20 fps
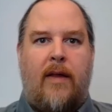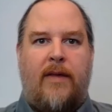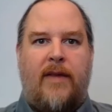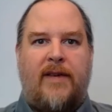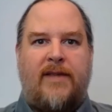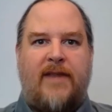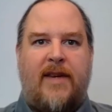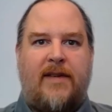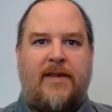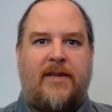
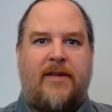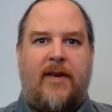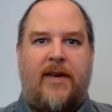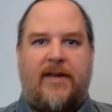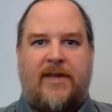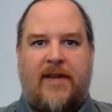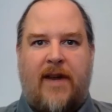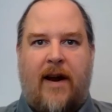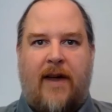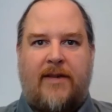This history
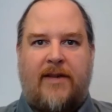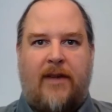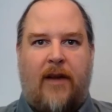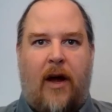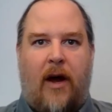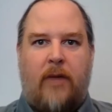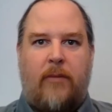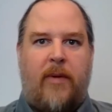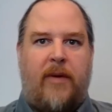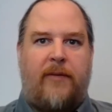starts
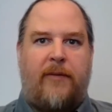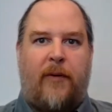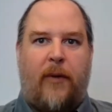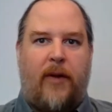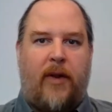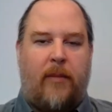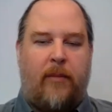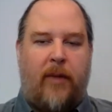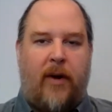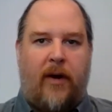long
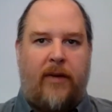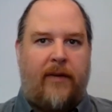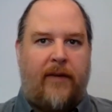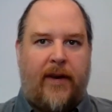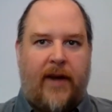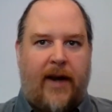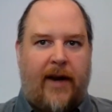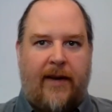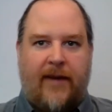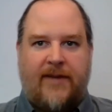before the birth of
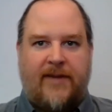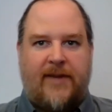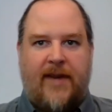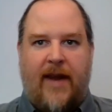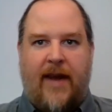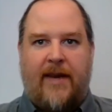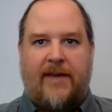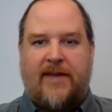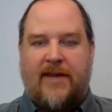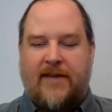the United
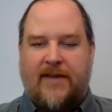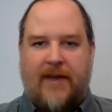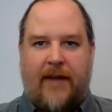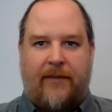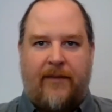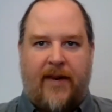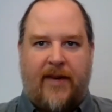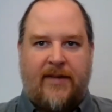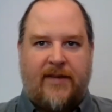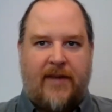States in
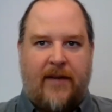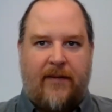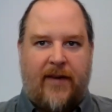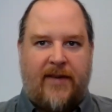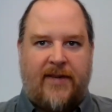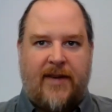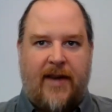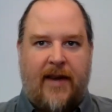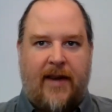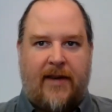
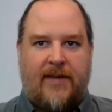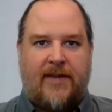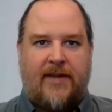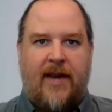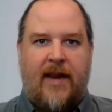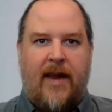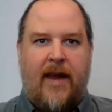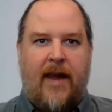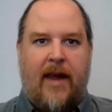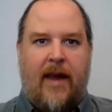
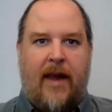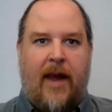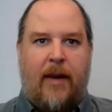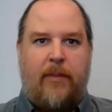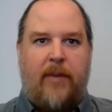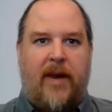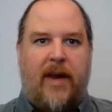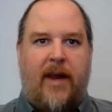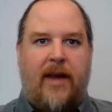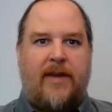1776
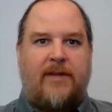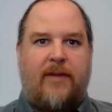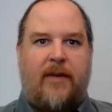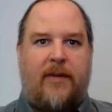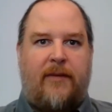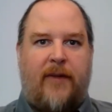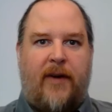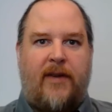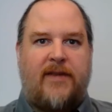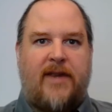and begins
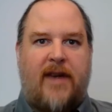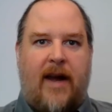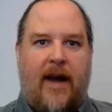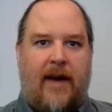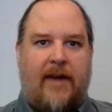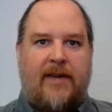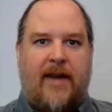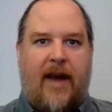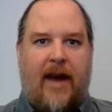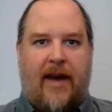with first
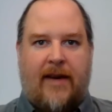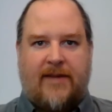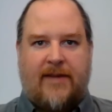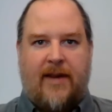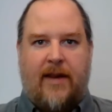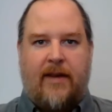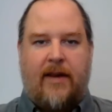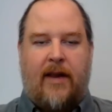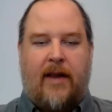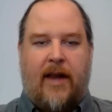contacts
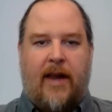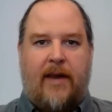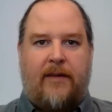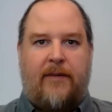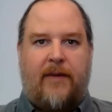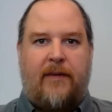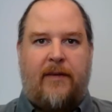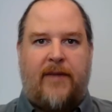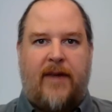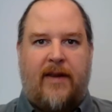in the late
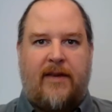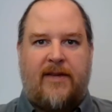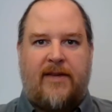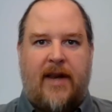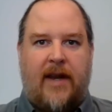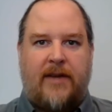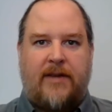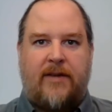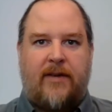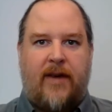15th
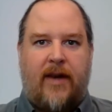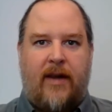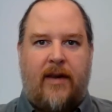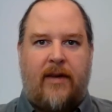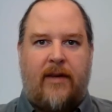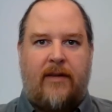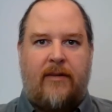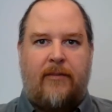century.